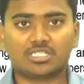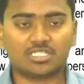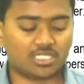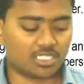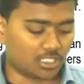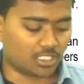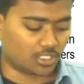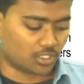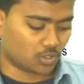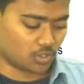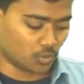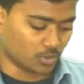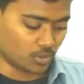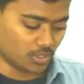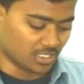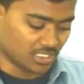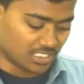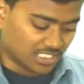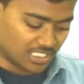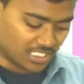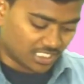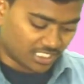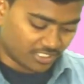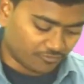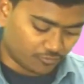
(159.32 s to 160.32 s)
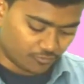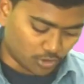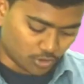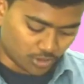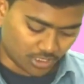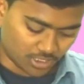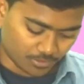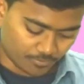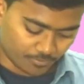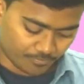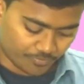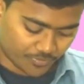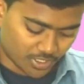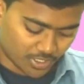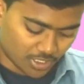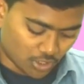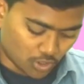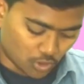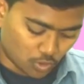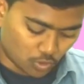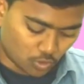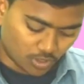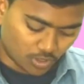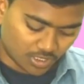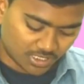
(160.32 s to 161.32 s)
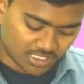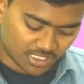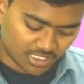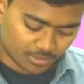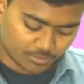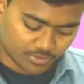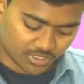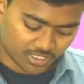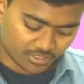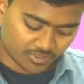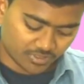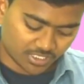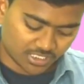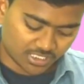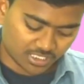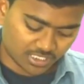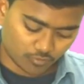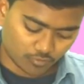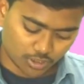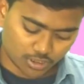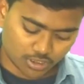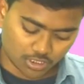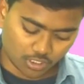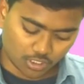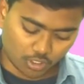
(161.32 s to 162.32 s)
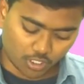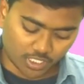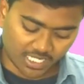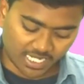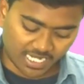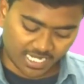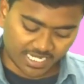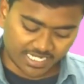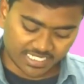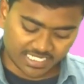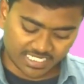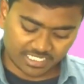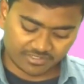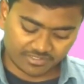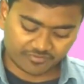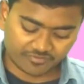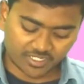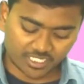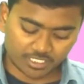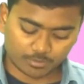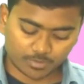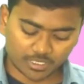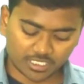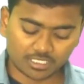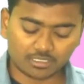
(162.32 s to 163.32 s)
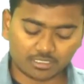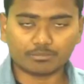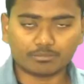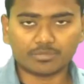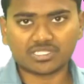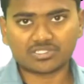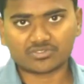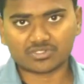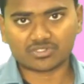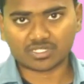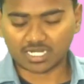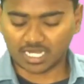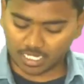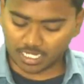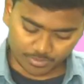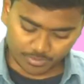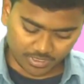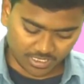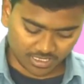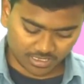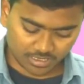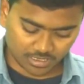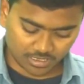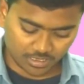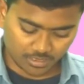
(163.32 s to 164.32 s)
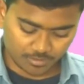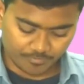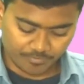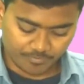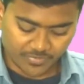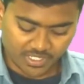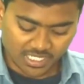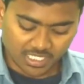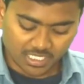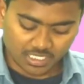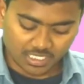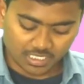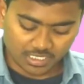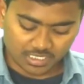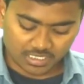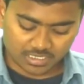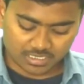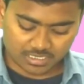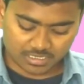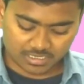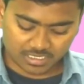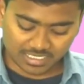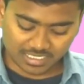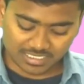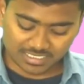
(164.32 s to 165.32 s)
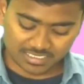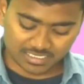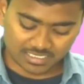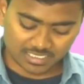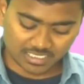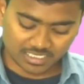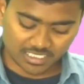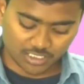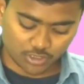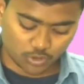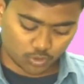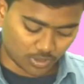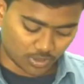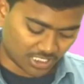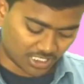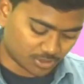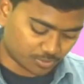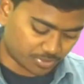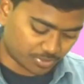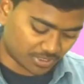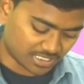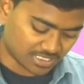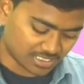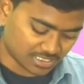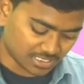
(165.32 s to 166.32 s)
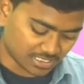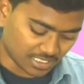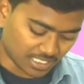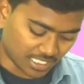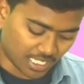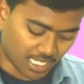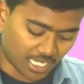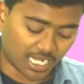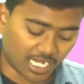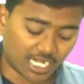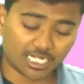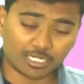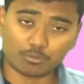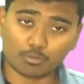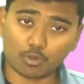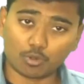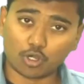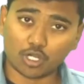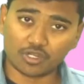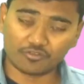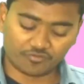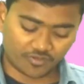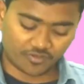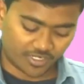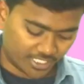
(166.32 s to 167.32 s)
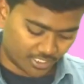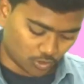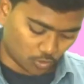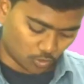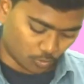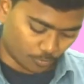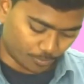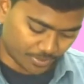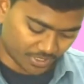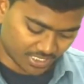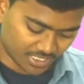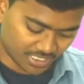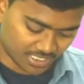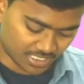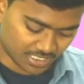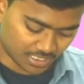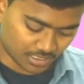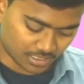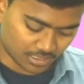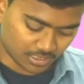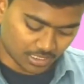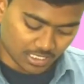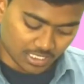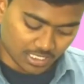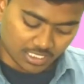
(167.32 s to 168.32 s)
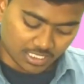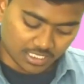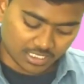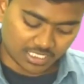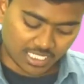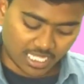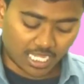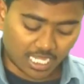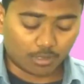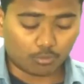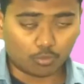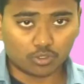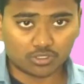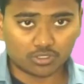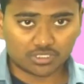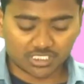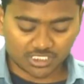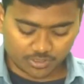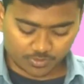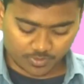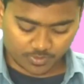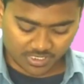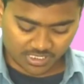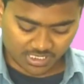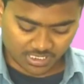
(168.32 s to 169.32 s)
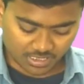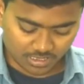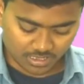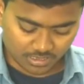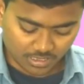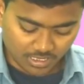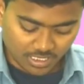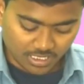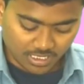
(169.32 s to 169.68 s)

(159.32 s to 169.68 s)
Control Reviewer. No other observation was identified by Mr. Abhinandan. He is considering to express unmodified opinion in the above situation.